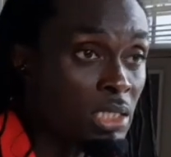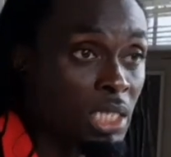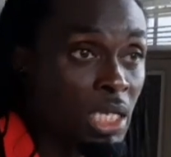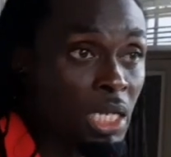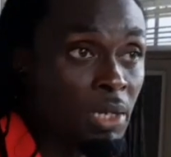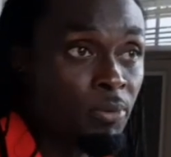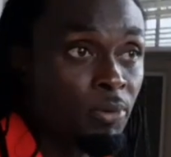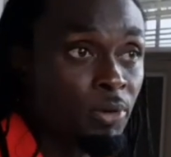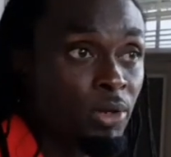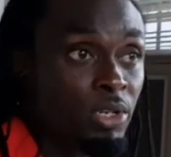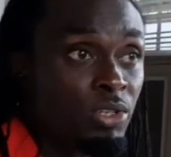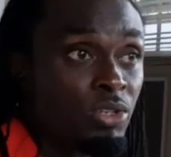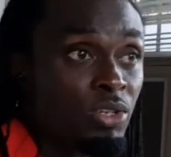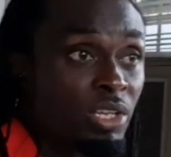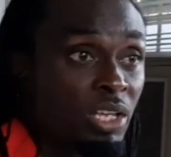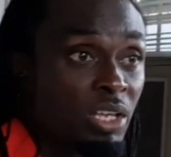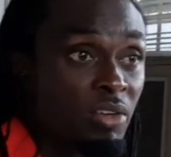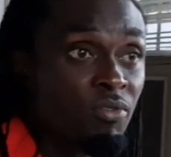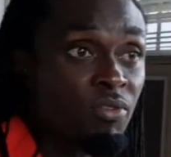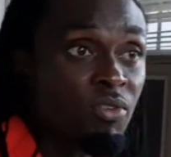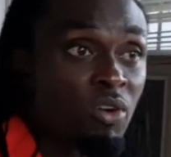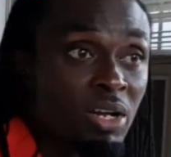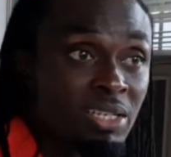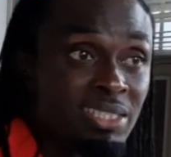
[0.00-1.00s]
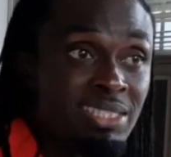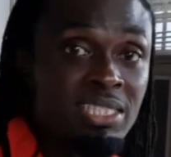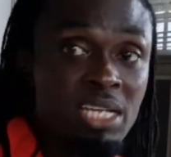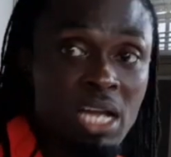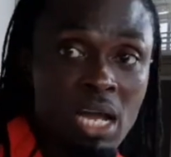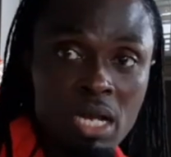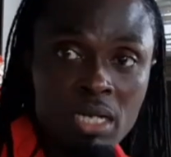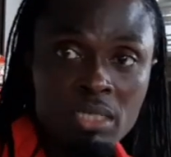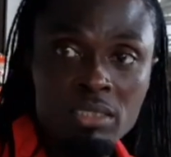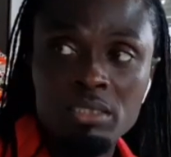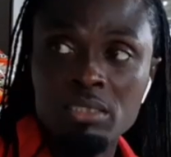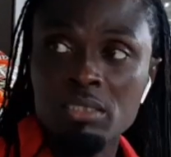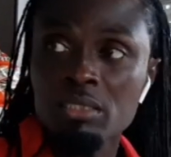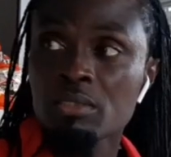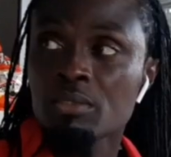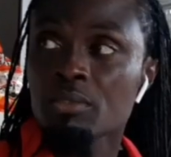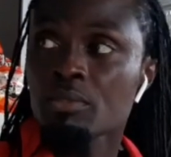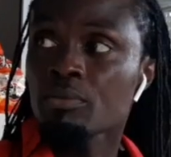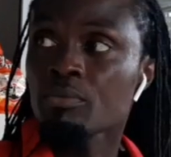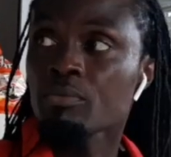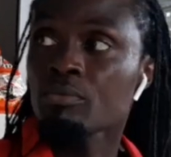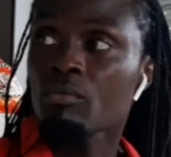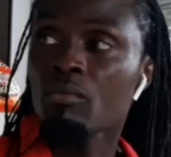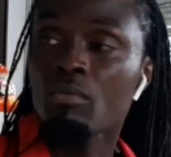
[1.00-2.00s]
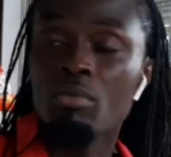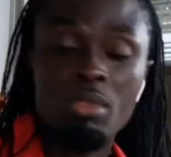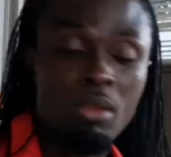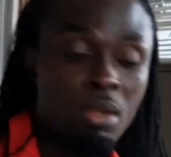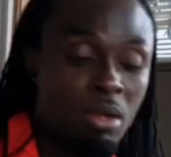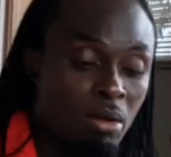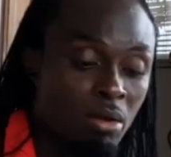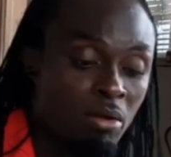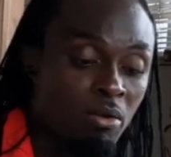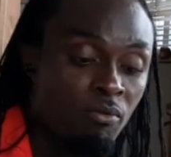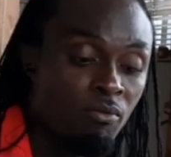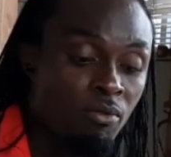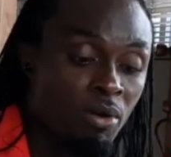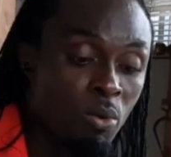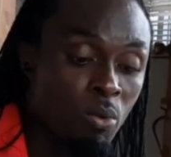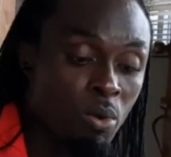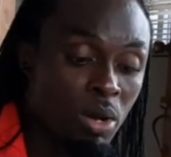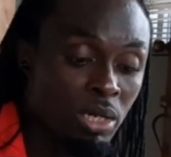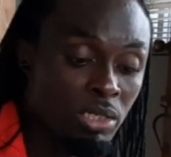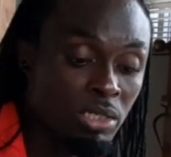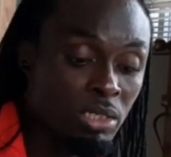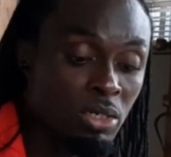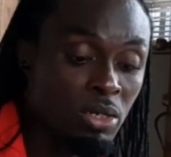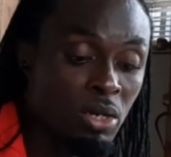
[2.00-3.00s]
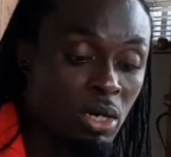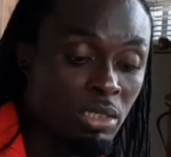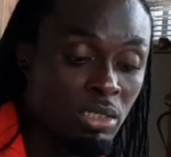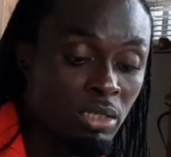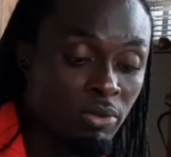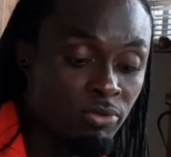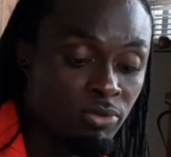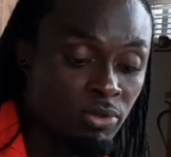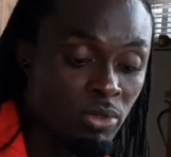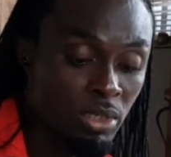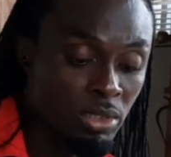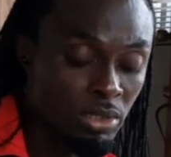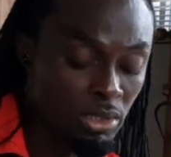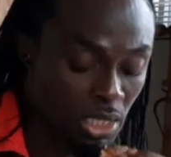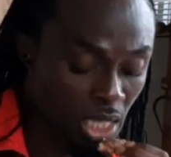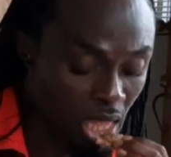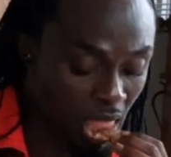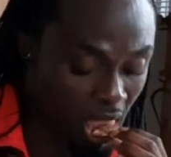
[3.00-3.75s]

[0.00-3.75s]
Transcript: table is to give God thanks for what the Lord has done.